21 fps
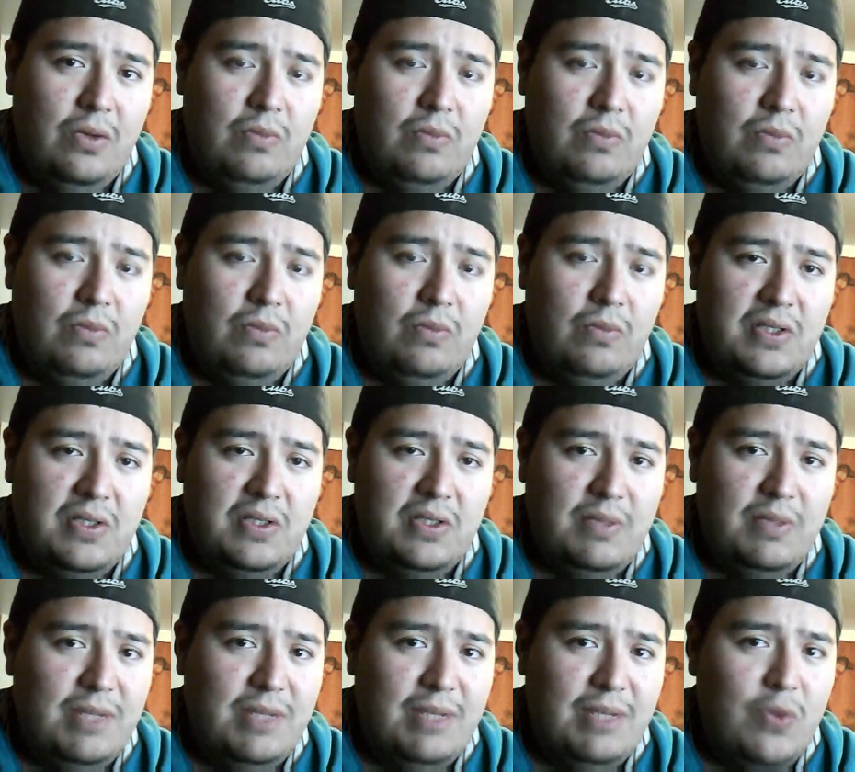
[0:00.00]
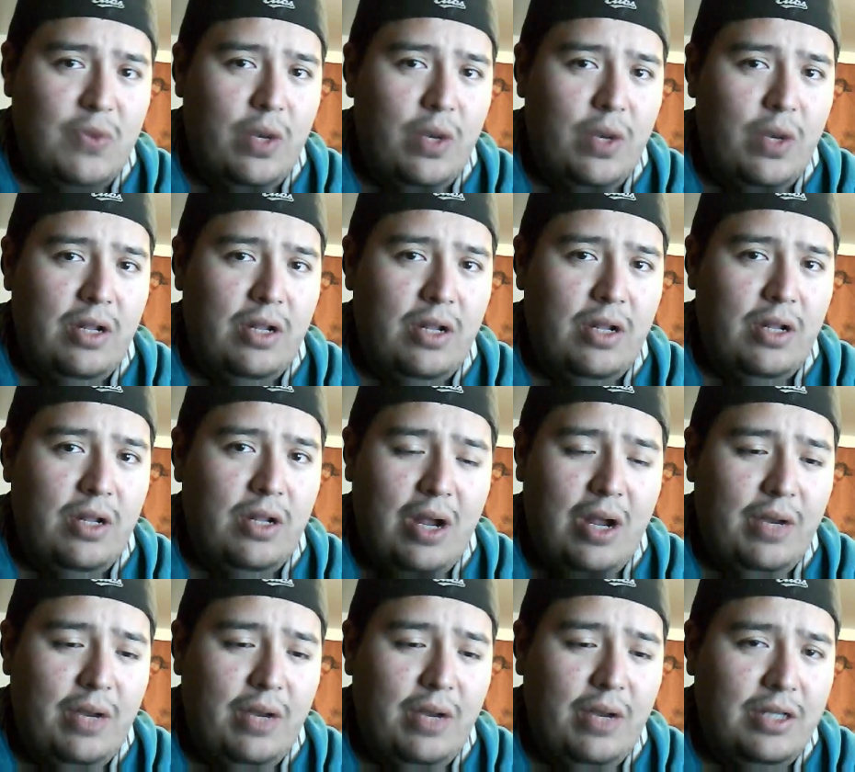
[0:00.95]
sometimes going on the
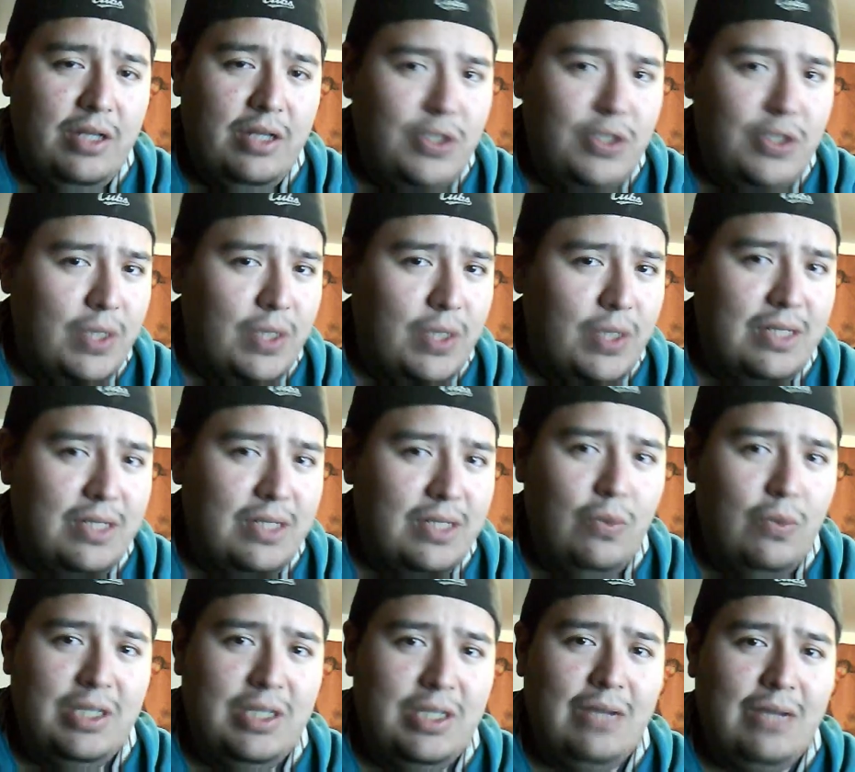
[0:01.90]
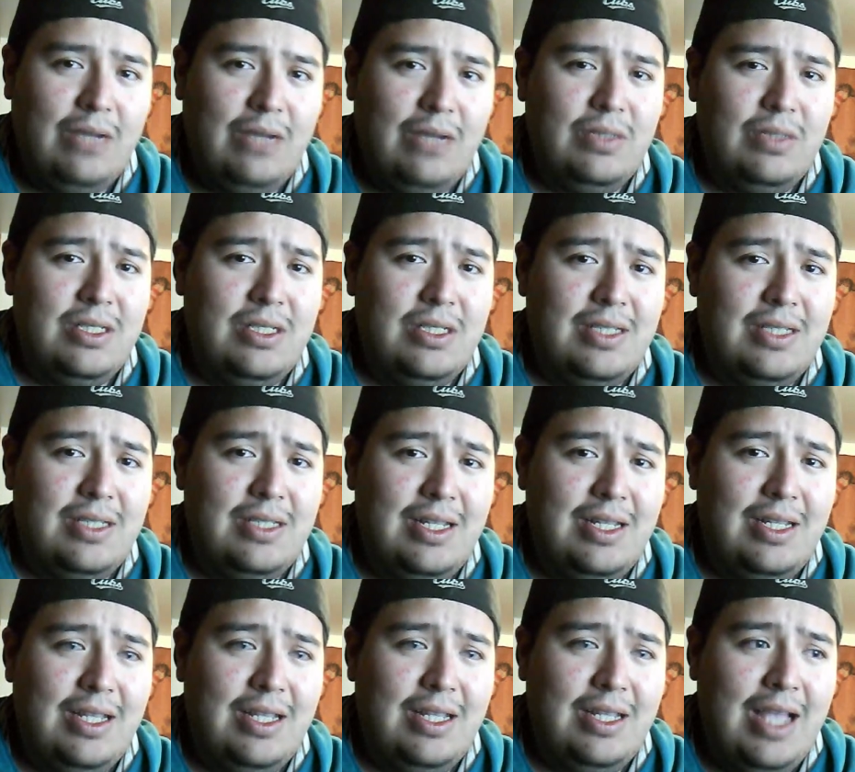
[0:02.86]
ground and choking someone out is
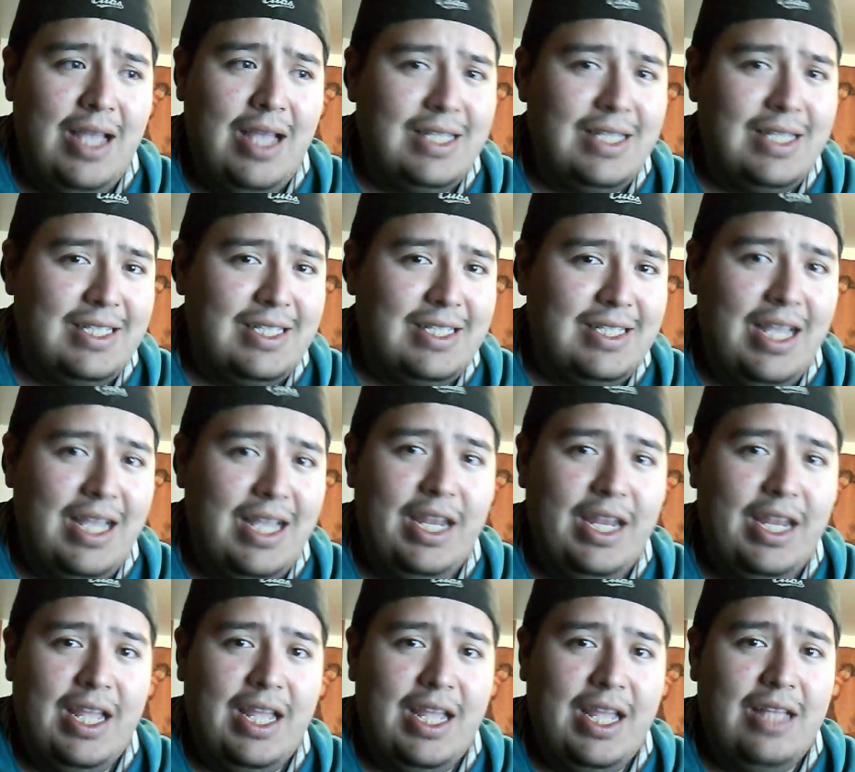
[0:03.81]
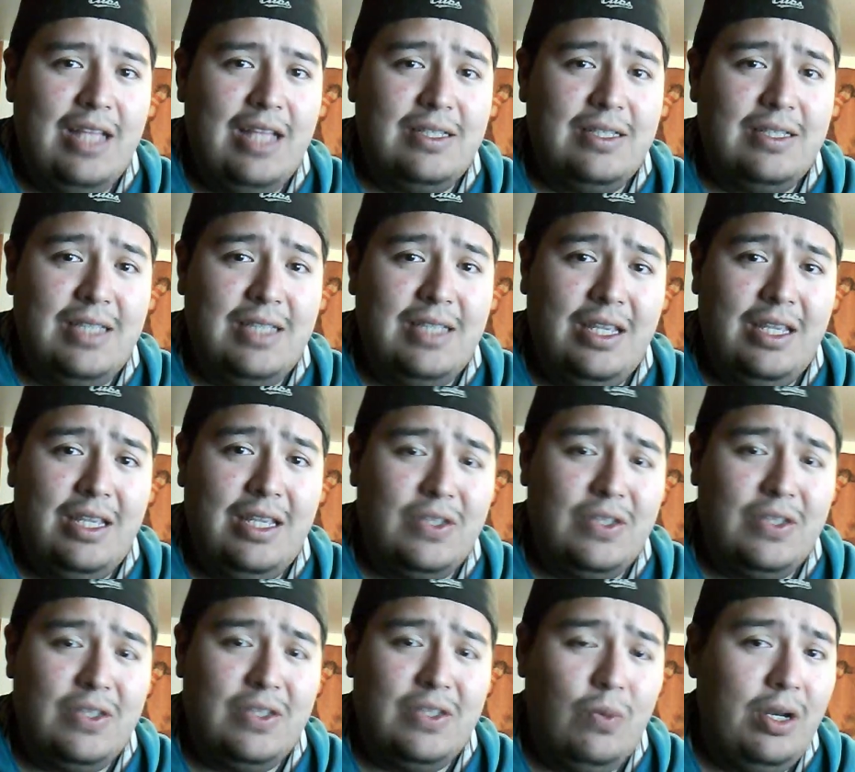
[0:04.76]
as exciting as seeing
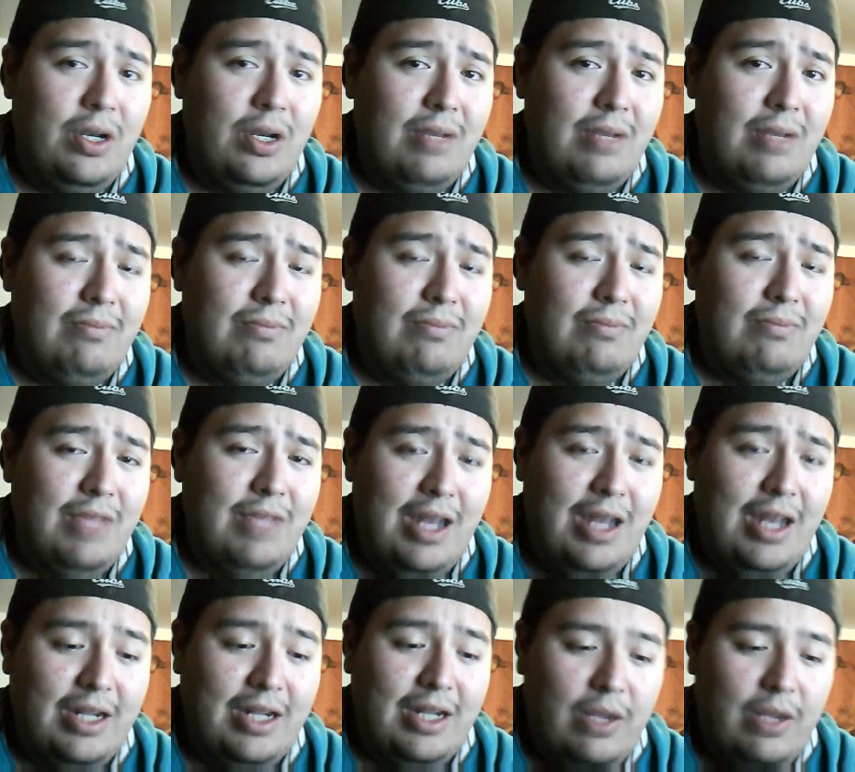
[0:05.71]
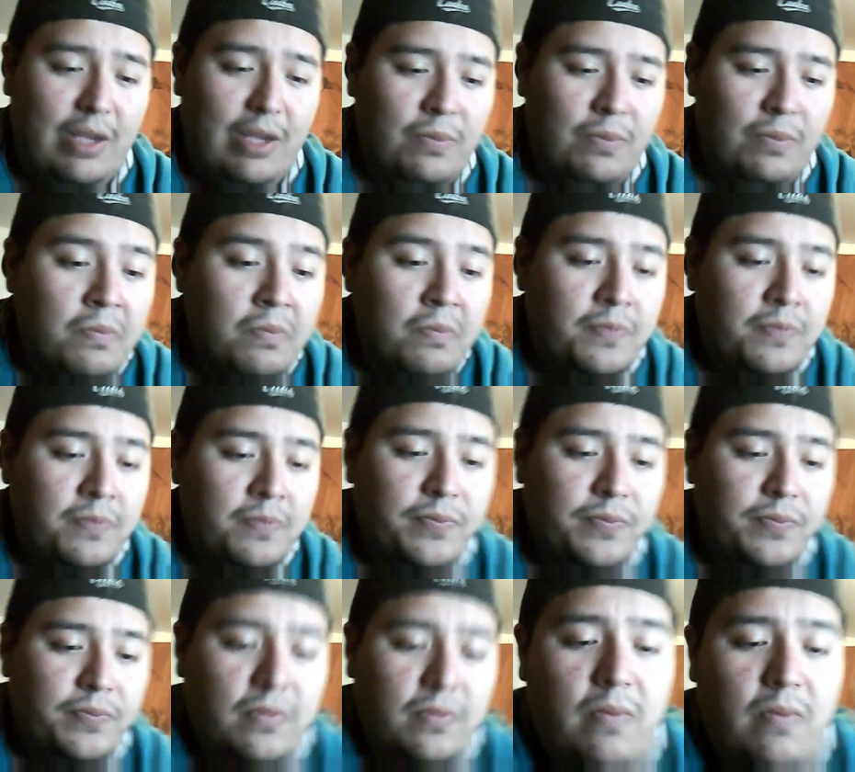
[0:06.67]
someone get knocked out.
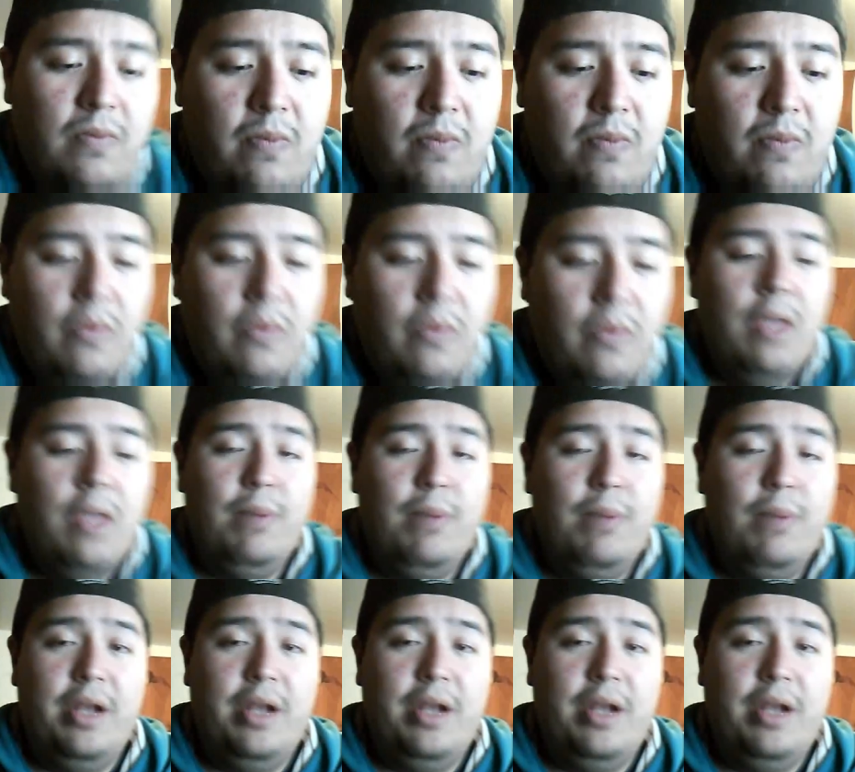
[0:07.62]
But